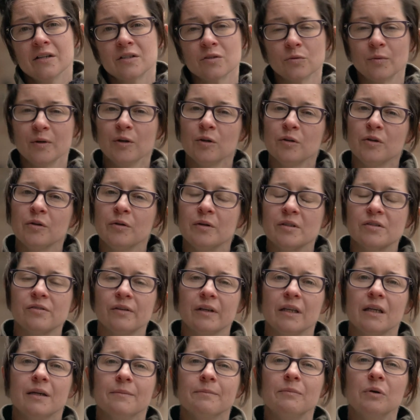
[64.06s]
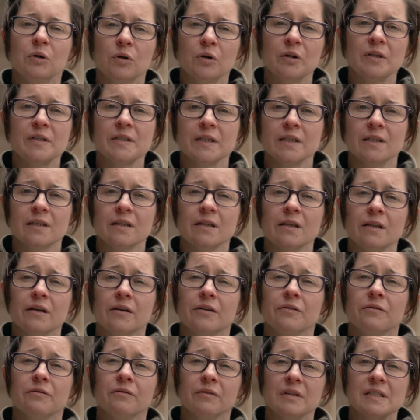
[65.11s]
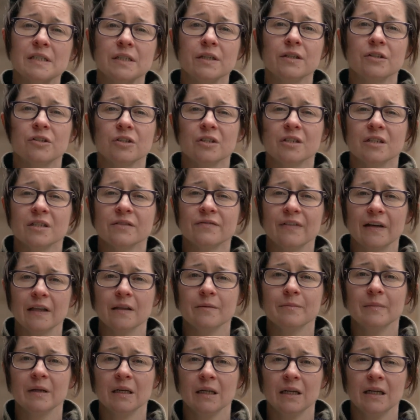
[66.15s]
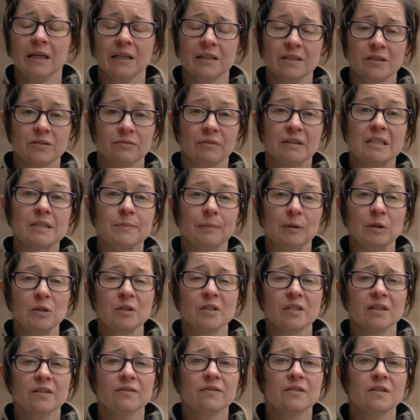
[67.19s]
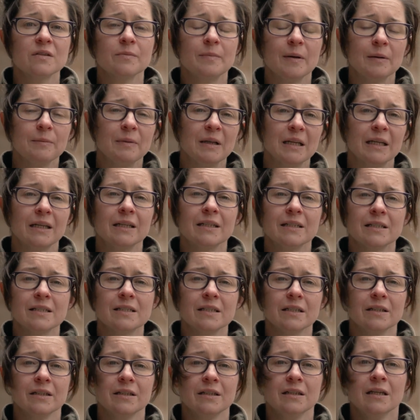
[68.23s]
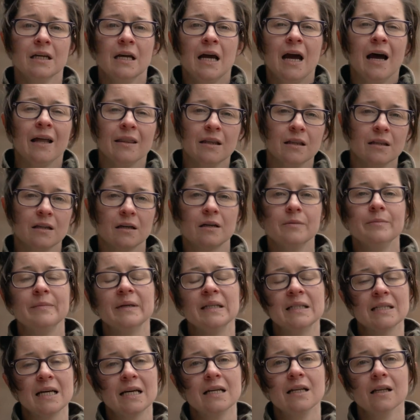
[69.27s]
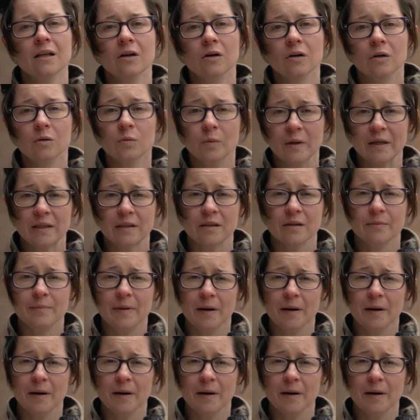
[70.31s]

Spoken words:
So we all know it's really important that research and development is responsive to public concern and that there can be a dialogue with the